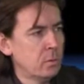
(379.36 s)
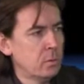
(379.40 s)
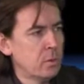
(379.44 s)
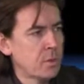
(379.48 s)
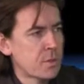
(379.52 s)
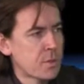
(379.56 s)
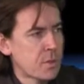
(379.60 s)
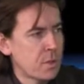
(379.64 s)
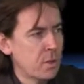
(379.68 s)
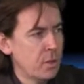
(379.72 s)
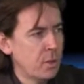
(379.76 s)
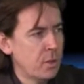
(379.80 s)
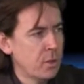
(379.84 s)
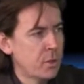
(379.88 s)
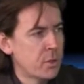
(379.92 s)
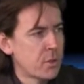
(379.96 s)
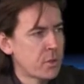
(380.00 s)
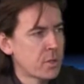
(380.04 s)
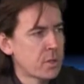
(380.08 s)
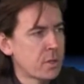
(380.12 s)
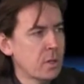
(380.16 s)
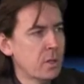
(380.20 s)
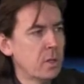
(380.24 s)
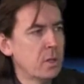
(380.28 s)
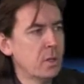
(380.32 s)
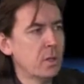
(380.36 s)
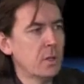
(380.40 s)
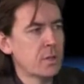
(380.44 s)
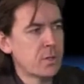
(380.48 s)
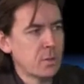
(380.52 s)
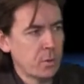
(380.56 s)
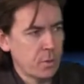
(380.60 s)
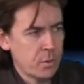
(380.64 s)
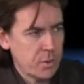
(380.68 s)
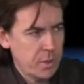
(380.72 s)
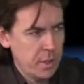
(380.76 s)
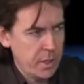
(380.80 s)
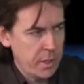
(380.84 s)
Research
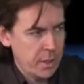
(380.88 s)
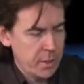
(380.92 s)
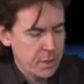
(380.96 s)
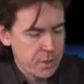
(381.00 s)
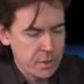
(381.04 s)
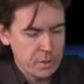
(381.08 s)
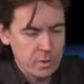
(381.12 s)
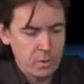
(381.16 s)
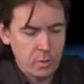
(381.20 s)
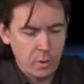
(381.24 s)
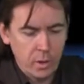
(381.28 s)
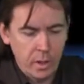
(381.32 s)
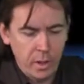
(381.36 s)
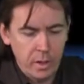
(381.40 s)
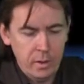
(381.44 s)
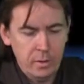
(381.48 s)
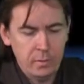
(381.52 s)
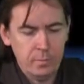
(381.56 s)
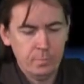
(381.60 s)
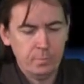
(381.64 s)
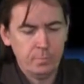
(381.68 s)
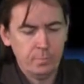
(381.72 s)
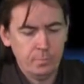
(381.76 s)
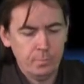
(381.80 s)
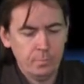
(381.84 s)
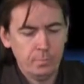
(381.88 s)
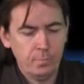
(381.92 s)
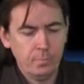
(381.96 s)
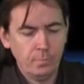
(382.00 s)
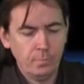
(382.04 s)
Association, I believe. Okay. Yes, yeah.